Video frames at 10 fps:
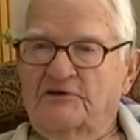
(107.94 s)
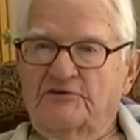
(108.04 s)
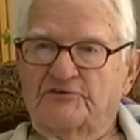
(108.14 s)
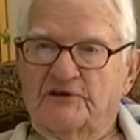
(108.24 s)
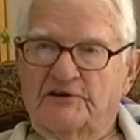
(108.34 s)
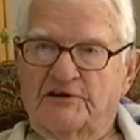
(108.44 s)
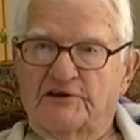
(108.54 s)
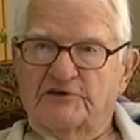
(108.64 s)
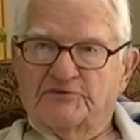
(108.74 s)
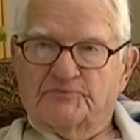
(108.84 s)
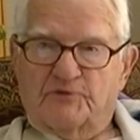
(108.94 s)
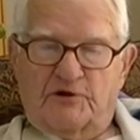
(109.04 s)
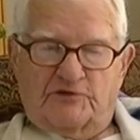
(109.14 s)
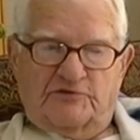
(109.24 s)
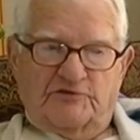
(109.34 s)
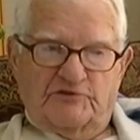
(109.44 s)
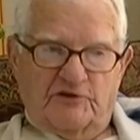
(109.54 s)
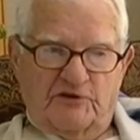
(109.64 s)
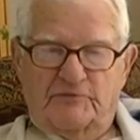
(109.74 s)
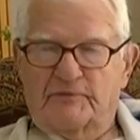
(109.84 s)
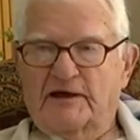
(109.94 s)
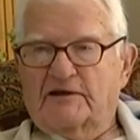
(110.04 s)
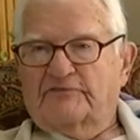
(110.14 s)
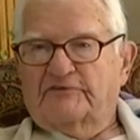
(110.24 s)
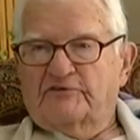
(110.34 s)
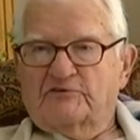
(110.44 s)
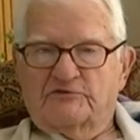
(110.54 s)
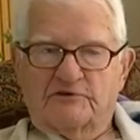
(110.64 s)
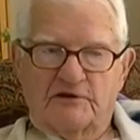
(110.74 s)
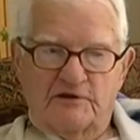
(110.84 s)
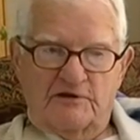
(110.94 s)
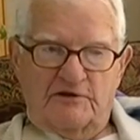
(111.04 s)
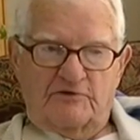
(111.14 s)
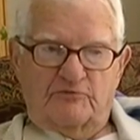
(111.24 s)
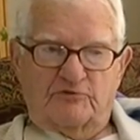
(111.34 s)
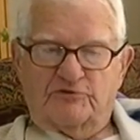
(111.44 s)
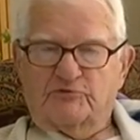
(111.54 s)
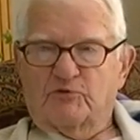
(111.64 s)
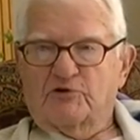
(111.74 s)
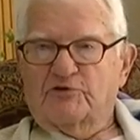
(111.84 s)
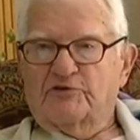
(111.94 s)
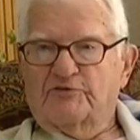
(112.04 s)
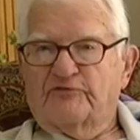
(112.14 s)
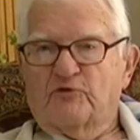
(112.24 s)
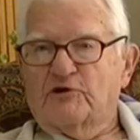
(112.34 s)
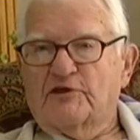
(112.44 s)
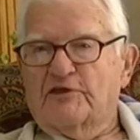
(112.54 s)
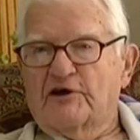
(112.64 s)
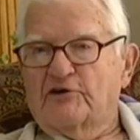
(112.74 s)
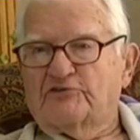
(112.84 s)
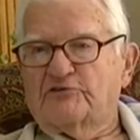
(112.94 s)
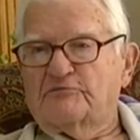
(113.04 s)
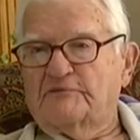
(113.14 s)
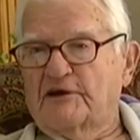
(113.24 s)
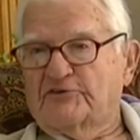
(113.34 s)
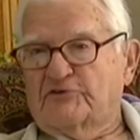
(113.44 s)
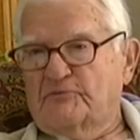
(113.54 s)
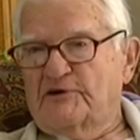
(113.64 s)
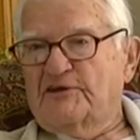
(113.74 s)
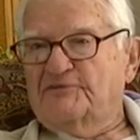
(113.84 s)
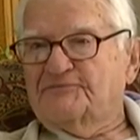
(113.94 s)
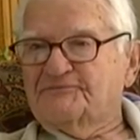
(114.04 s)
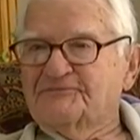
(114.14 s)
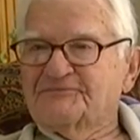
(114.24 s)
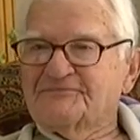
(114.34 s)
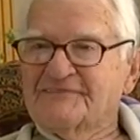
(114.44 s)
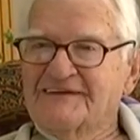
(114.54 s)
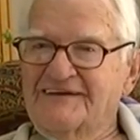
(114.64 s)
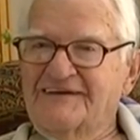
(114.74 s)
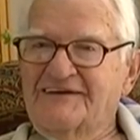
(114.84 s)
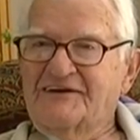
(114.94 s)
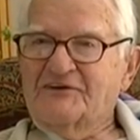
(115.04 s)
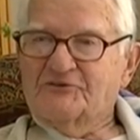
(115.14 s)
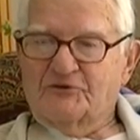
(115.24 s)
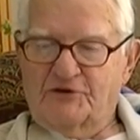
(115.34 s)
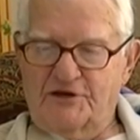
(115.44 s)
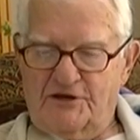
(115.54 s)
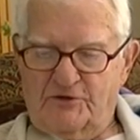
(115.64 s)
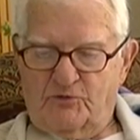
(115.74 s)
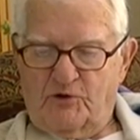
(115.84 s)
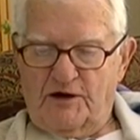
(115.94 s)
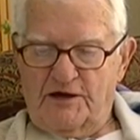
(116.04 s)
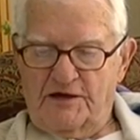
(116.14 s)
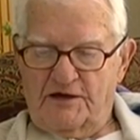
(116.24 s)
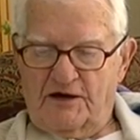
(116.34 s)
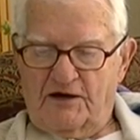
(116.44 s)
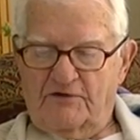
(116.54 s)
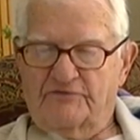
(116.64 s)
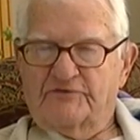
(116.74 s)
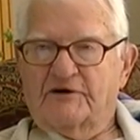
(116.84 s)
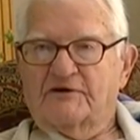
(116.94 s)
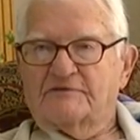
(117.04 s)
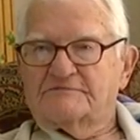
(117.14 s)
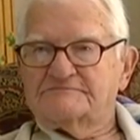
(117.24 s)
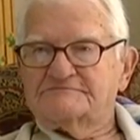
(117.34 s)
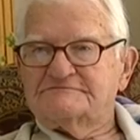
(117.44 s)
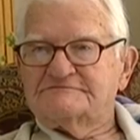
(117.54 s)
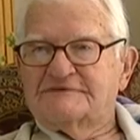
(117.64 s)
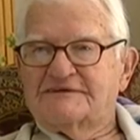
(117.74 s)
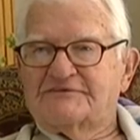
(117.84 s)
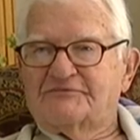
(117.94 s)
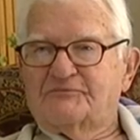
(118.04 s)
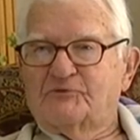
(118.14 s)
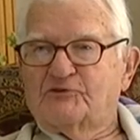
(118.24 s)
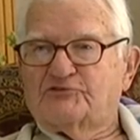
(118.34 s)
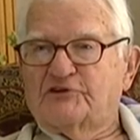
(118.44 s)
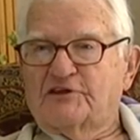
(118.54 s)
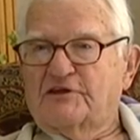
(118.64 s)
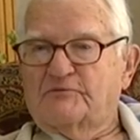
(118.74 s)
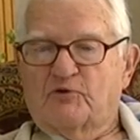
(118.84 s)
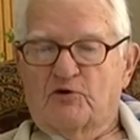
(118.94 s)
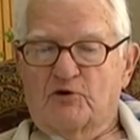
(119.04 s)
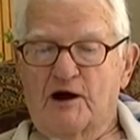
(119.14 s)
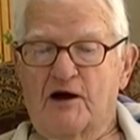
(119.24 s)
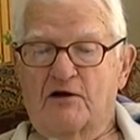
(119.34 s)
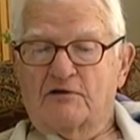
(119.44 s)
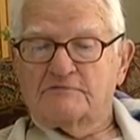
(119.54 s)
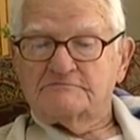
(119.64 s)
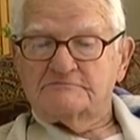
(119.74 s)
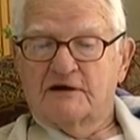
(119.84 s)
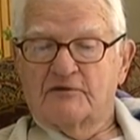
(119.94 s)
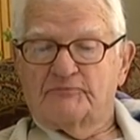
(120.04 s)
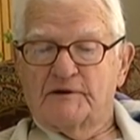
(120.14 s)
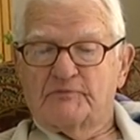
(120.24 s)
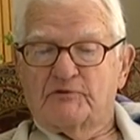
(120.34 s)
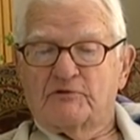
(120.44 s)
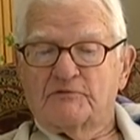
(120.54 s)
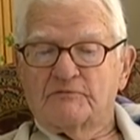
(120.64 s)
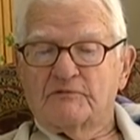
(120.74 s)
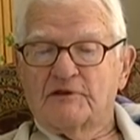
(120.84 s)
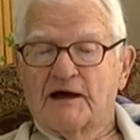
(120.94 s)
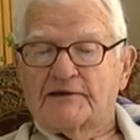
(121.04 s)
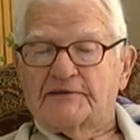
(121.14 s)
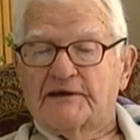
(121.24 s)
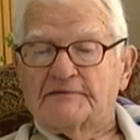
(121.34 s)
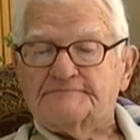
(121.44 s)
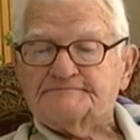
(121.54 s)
said his presence on the battlefield was worth 40,000 extra men. So he had a way of boosting the morale of people like that.